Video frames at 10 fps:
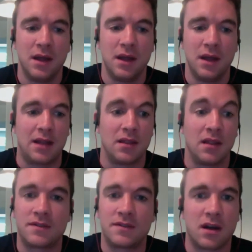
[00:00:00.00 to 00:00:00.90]
and I
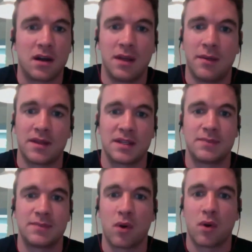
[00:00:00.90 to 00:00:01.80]
love talking about the
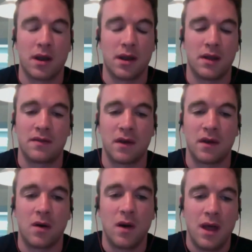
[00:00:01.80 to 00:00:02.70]
sport. And
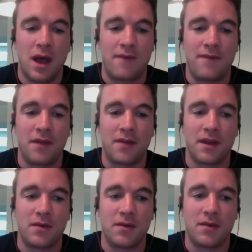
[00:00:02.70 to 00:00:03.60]
so I felt
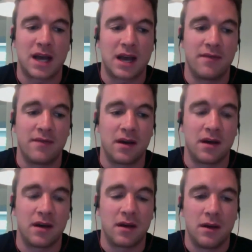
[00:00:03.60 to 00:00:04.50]
that it was kind
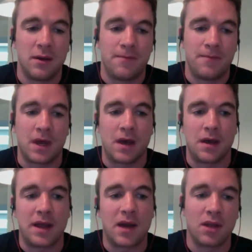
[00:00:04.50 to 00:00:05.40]
of
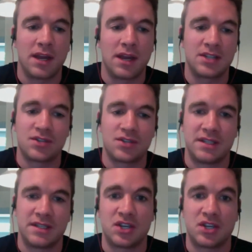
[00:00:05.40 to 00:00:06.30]
not only a nice
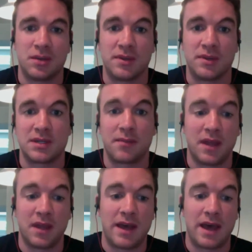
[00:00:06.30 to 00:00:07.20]
transition, but
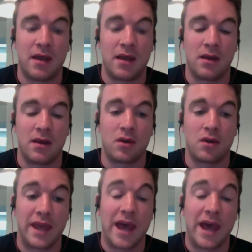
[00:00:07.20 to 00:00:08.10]
something that could
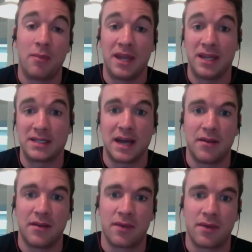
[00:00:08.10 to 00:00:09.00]
only help me
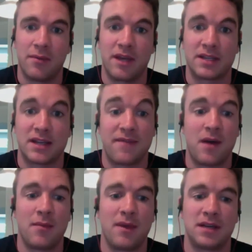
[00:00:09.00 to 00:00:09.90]
inside the ring, because I
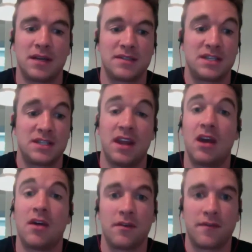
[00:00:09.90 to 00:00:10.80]
found myself
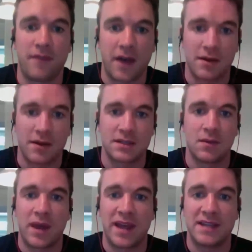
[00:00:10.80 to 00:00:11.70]
studying other fighters
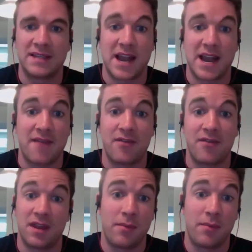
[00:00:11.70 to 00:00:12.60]
in ways that I never
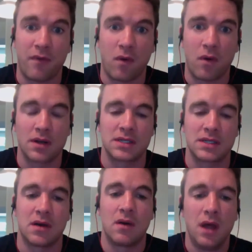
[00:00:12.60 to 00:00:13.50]
did before.
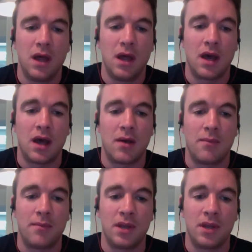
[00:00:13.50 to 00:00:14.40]
So,
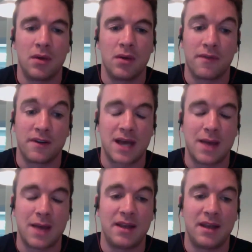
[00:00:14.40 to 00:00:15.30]
the first
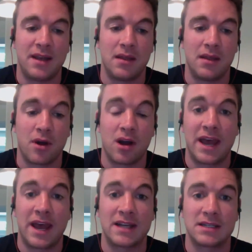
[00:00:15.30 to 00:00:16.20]
time I did the
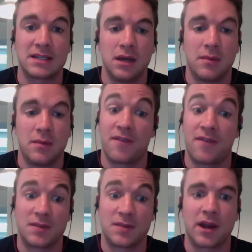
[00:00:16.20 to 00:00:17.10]
broadcast, my
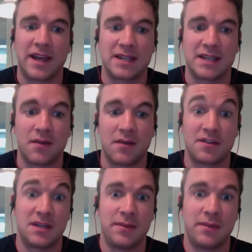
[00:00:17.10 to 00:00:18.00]
first broadcast ever for
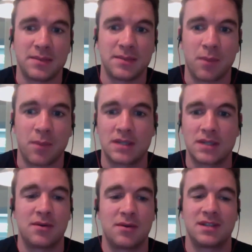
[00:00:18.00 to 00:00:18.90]
CBS Sports,
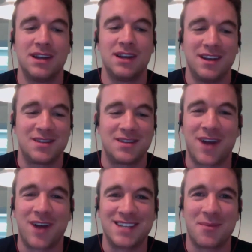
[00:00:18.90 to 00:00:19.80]
I was
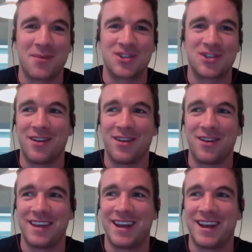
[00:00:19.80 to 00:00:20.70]
surprised how much I
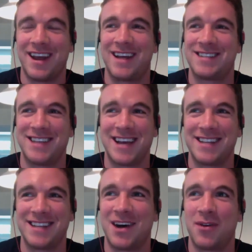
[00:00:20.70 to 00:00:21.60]
loved it. I sat
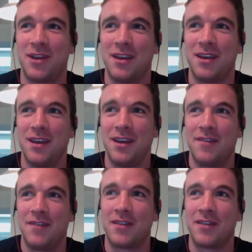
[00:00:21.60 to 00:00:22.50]
down and
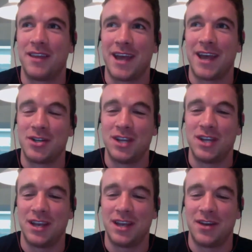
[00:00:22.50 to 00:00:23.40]
felt the energy,
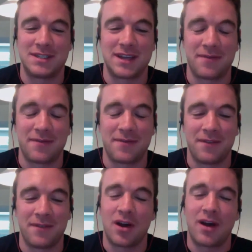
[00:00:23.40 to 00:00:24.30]
and it was
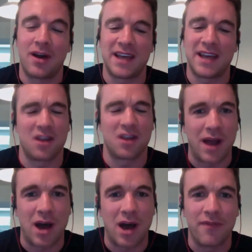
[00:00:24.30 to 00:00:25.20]
definitely, I've sat in the
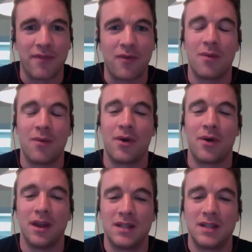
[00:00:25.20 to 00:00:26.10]
crowd before,
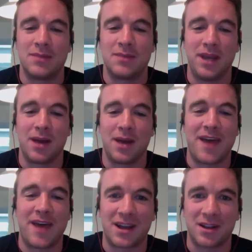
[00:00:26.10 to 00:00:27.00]
but to be up
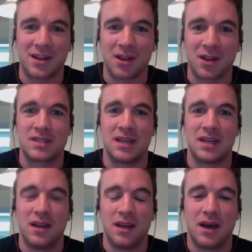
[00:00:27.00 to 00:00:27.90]
that close
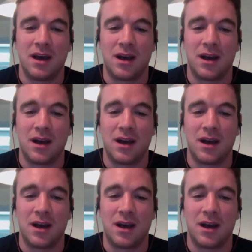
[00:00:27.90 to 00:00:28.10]
and